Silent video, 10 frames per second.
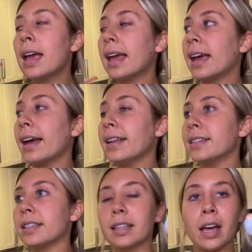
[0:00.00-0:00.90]

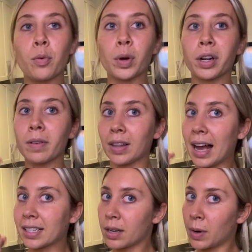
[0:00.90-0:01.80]
And then we're gonna
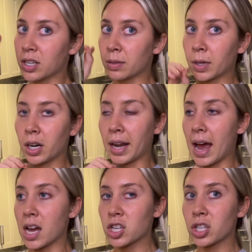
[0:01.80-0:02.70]
relax and watch some
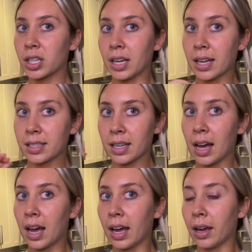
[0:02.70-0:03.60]
Kardashian. Yes,
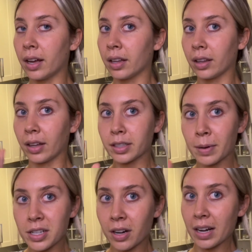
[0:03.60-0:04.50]
I like to
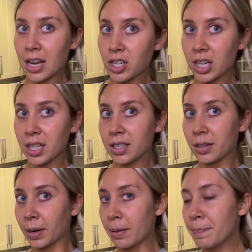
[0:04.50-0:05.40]
watch Kardashians,
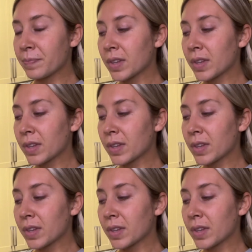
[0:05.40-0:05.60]
okay?